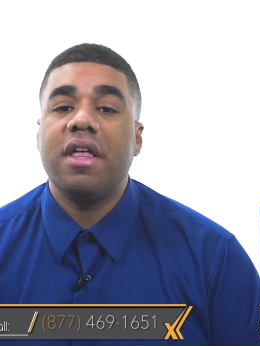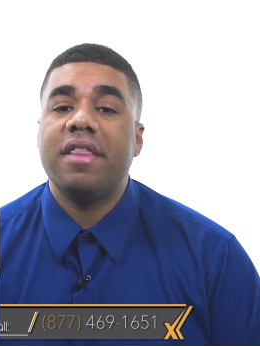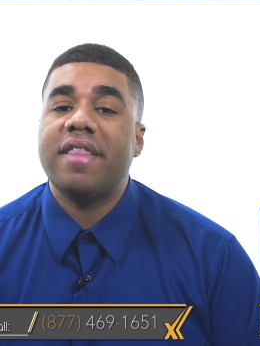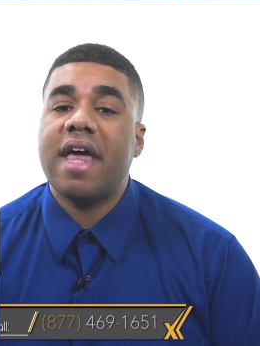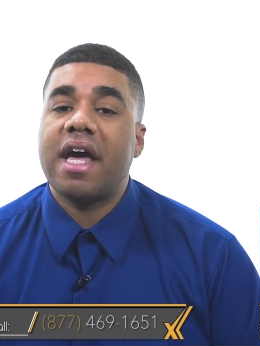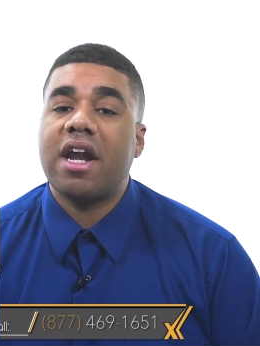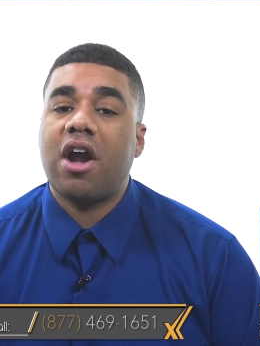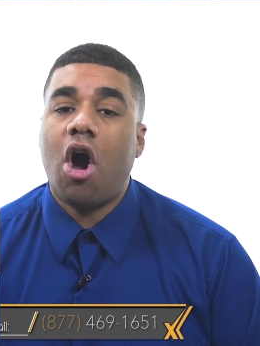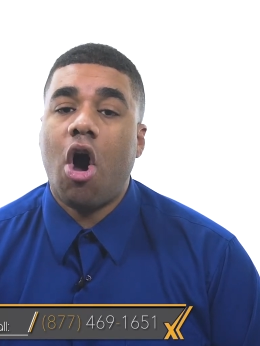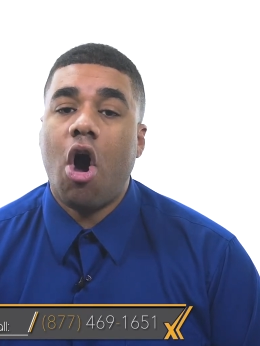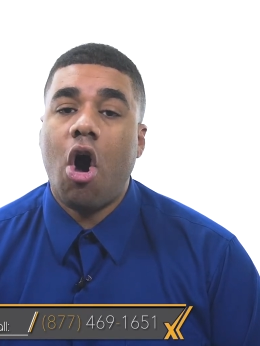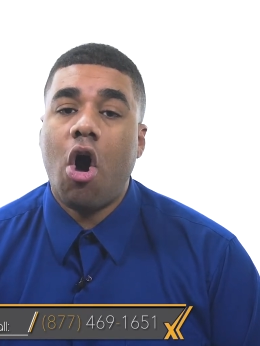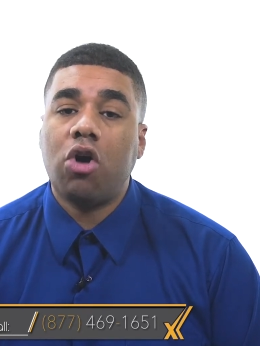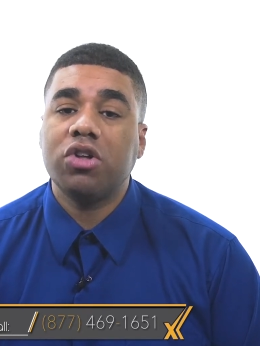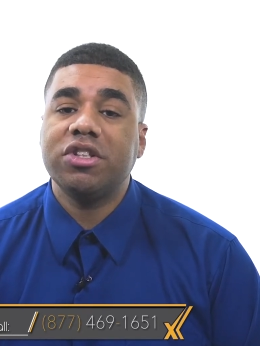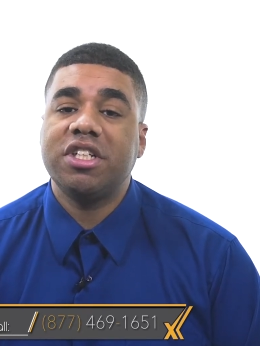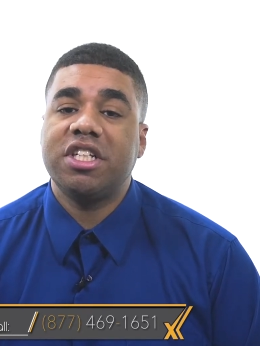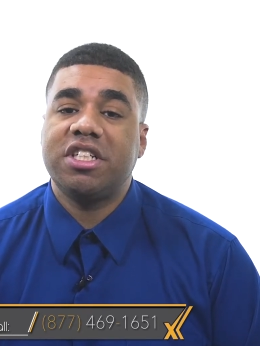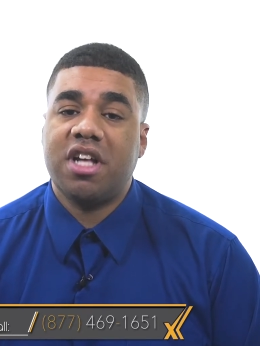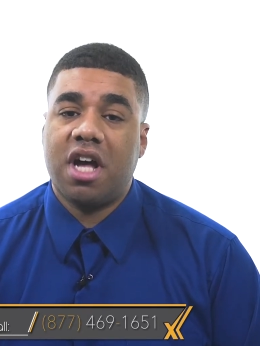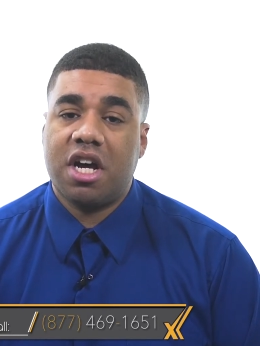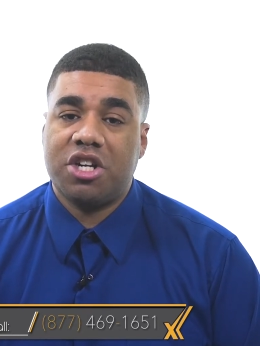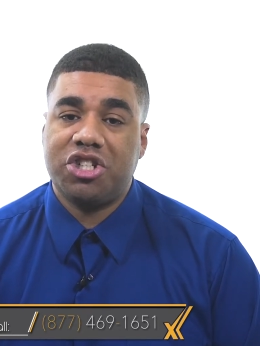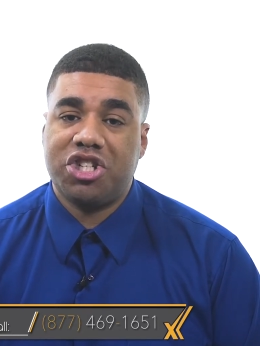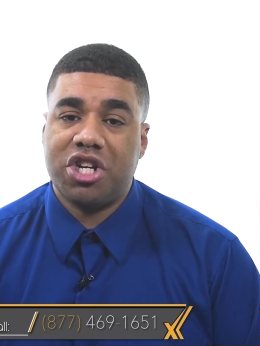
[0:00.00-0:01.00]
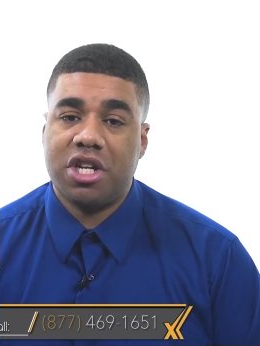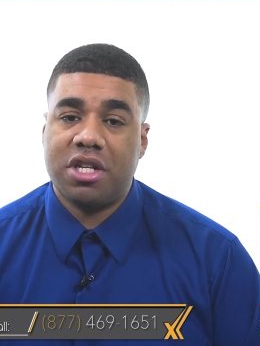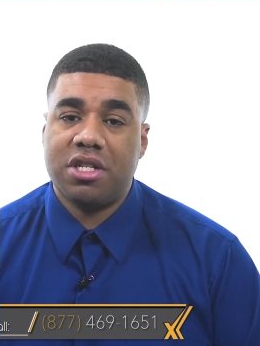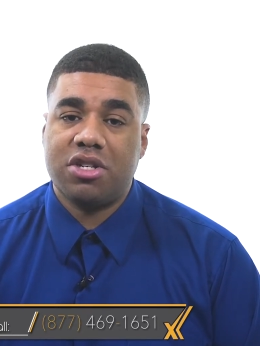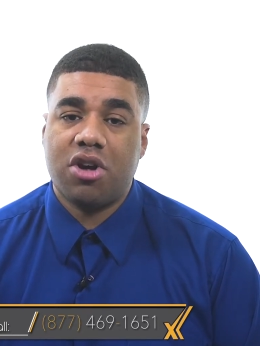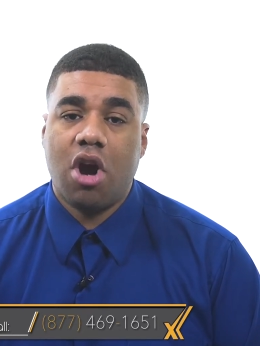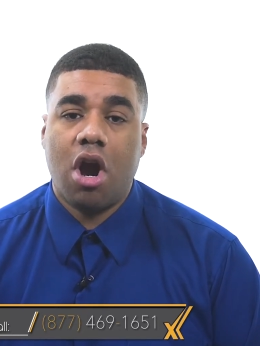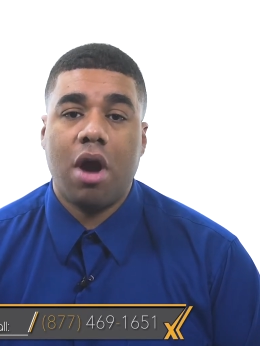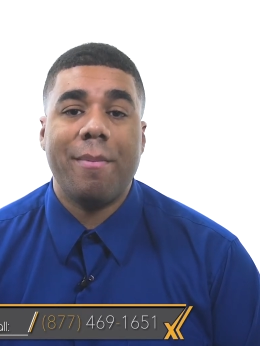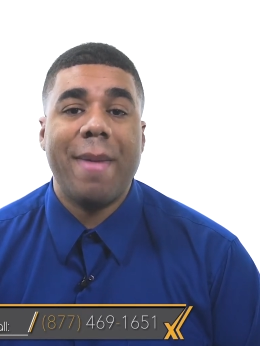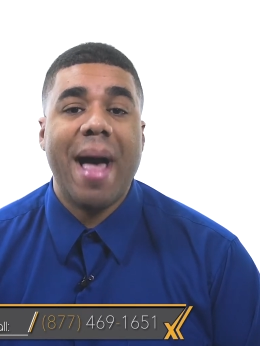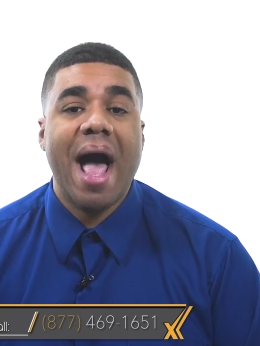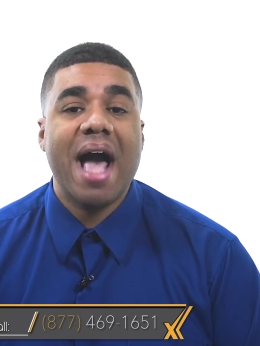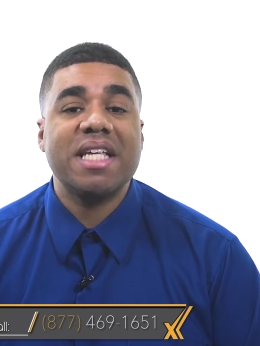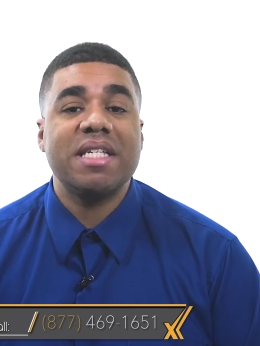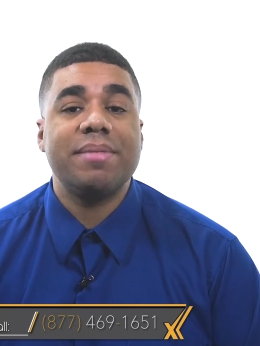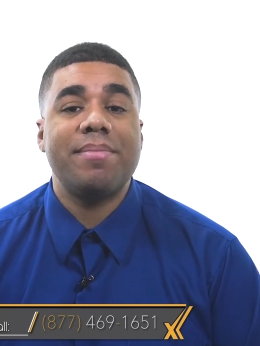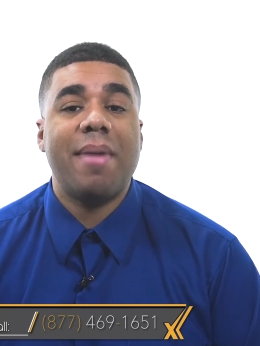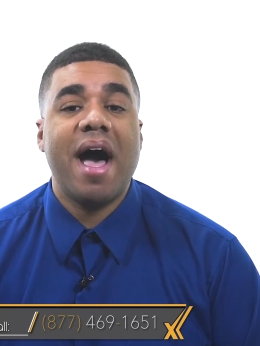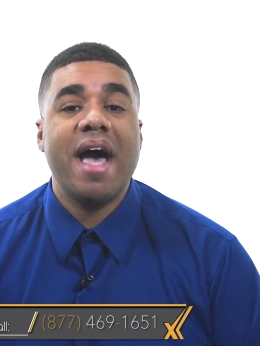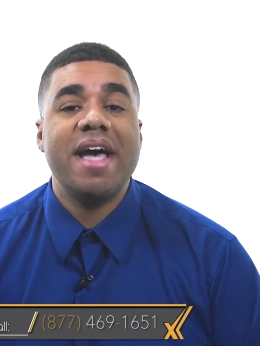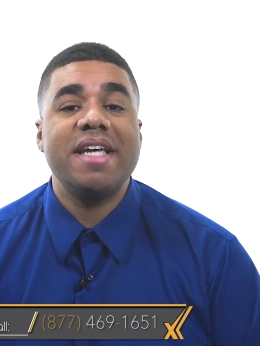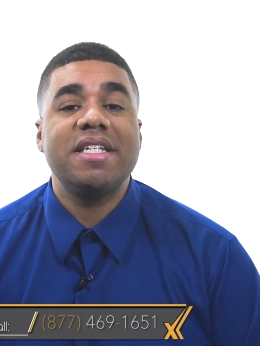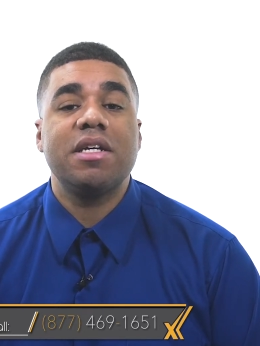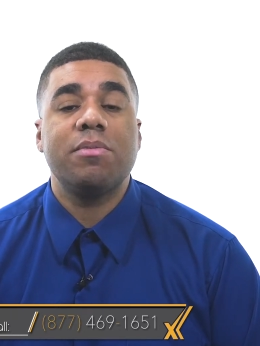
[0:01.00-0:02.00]
that all deductions are
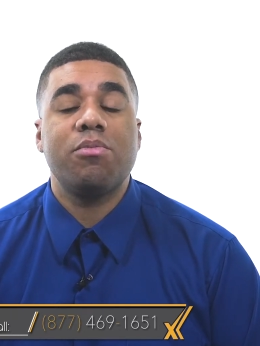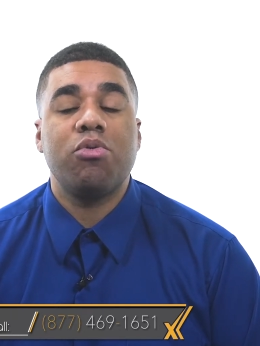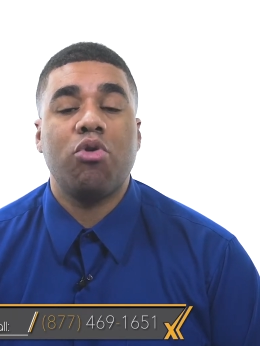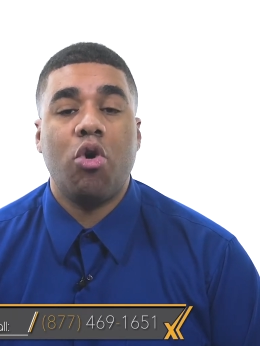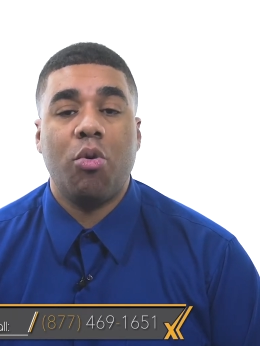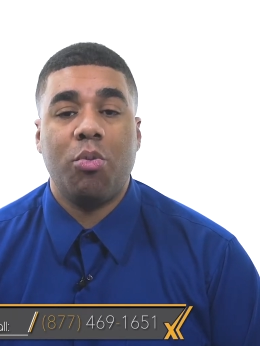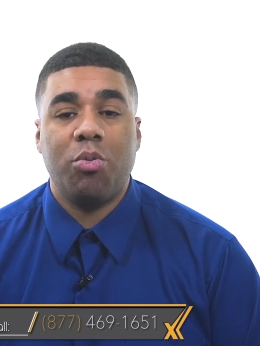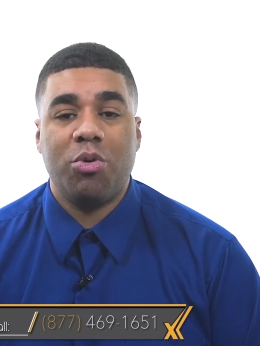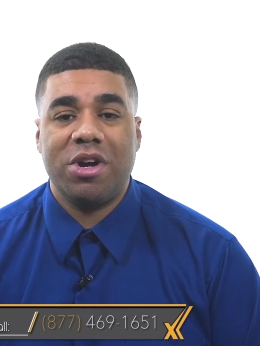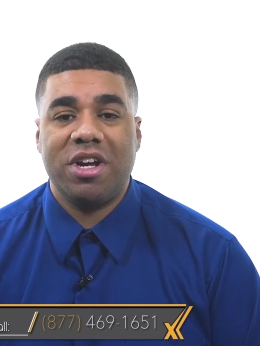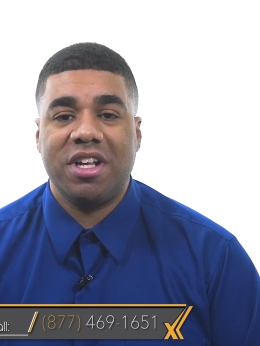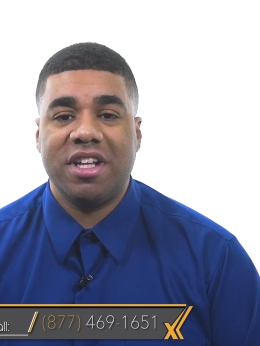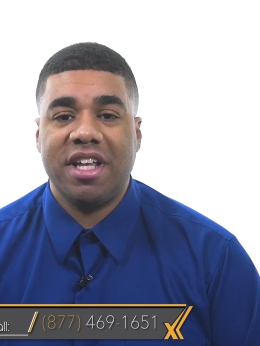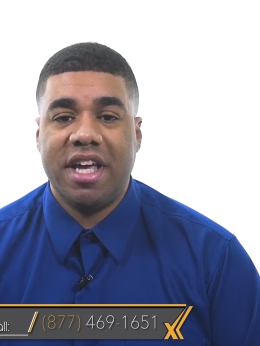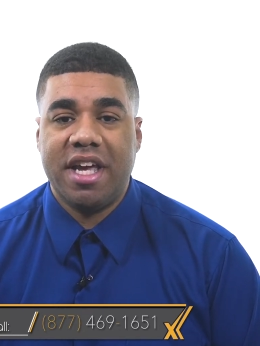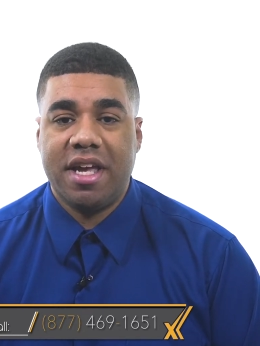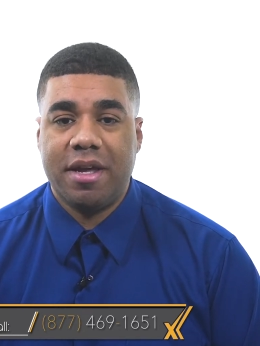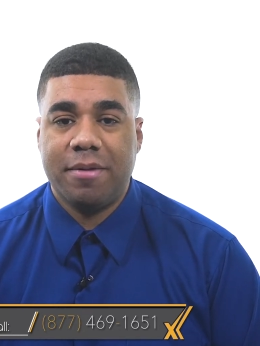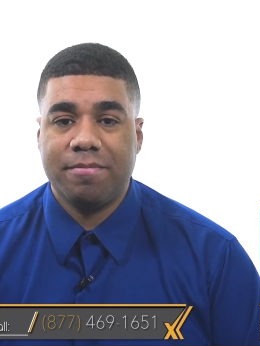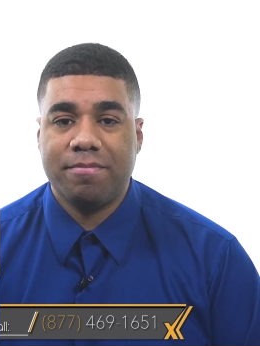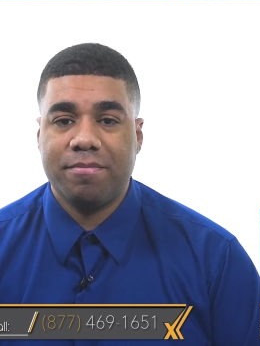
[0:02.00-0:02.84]
maximized appropriately.